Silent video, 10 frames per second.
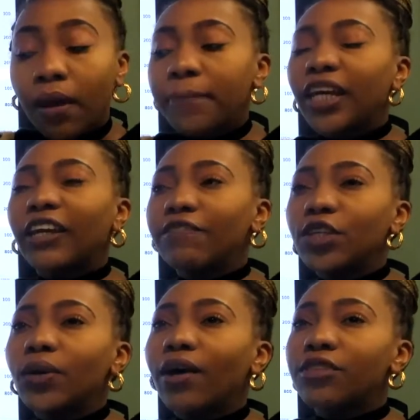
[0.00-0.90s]
But if
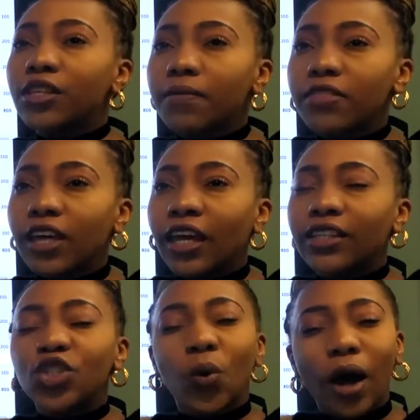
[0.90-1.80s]
you have something
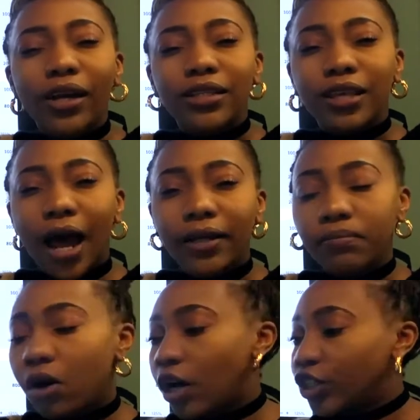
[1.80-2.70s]
that's quite a tight
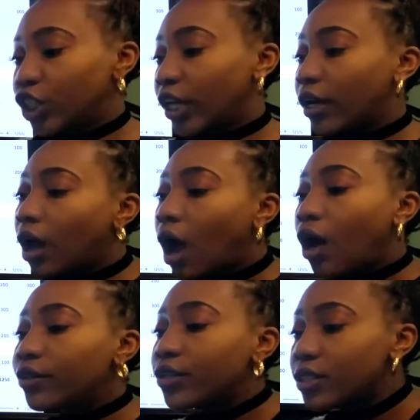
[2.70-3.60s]
margin,
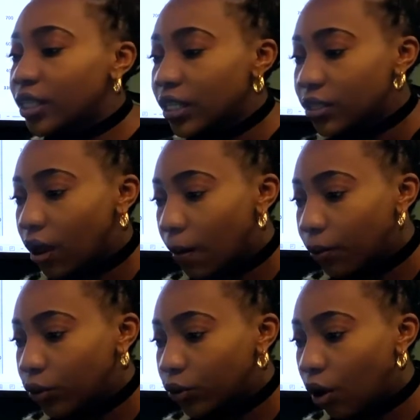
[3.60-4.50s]
I'll use the
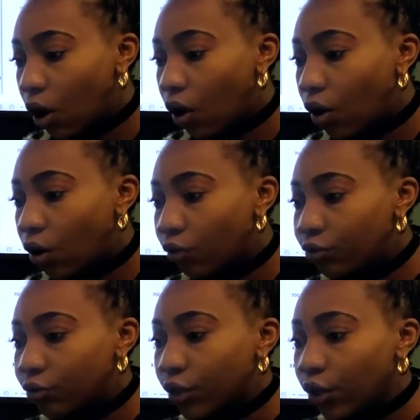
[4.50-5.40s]
example
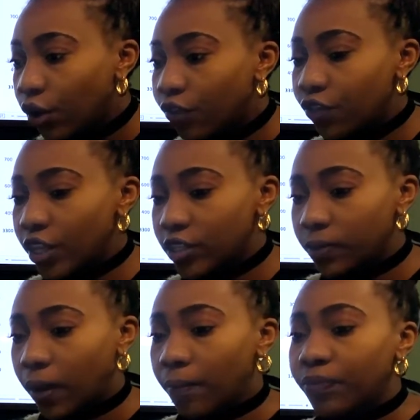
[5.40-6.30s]
of this
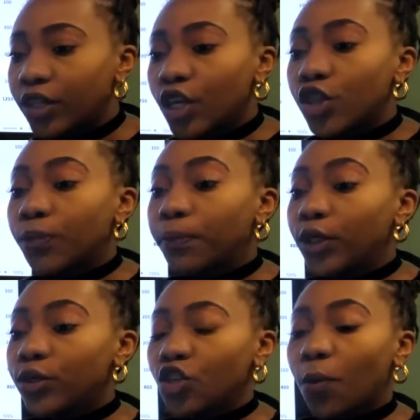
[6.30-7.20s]
one, the
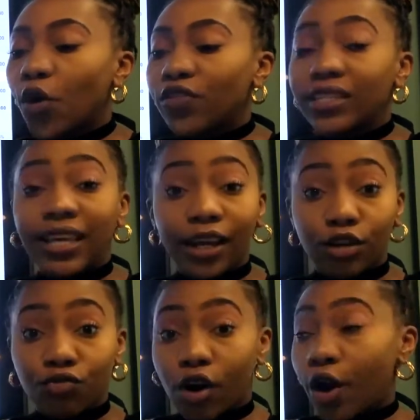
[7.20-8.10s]
blue top on the
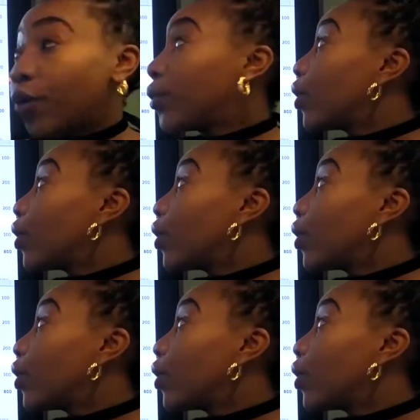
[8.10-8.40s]
second row,